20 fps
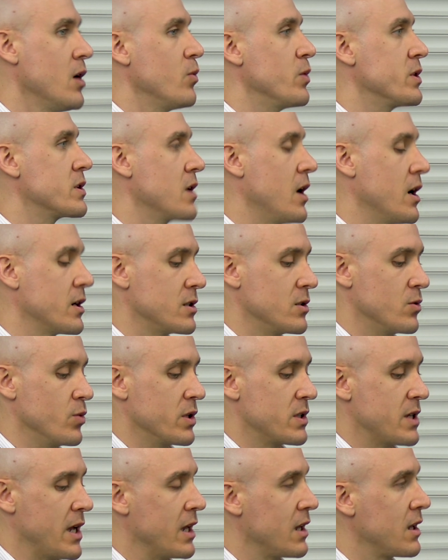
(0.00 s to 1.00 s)
we started
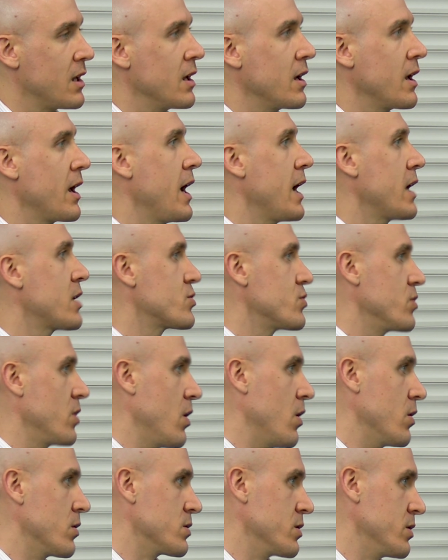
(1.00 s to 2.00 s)
with taking extra
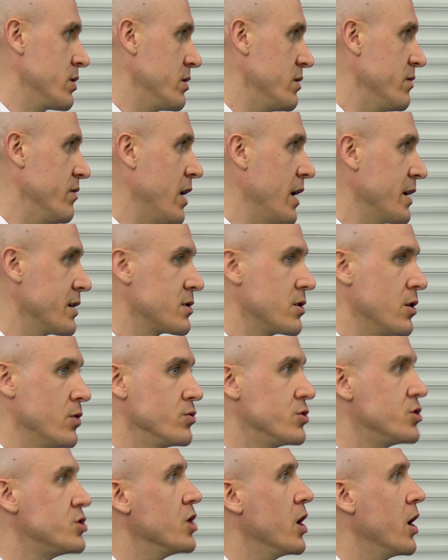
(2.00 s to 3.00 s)
logs on a device,
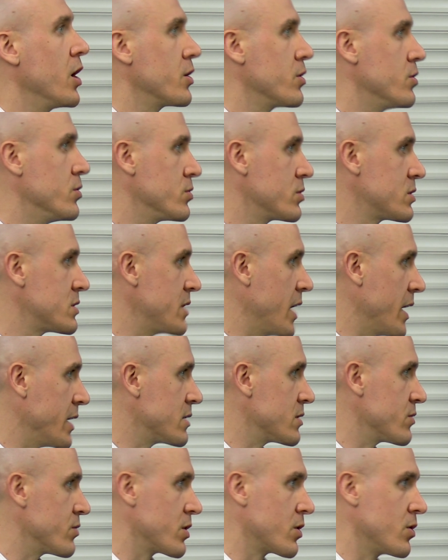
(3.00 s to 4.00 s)
so journals,
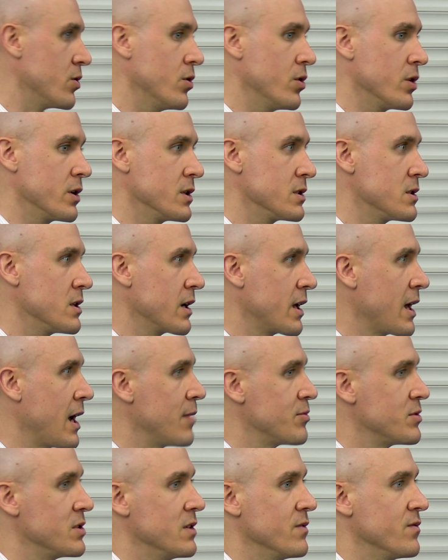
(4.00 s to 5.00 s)
data recorders that
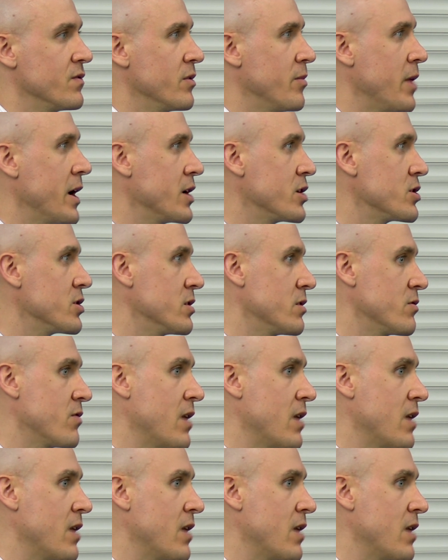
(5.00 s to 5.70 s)
captured information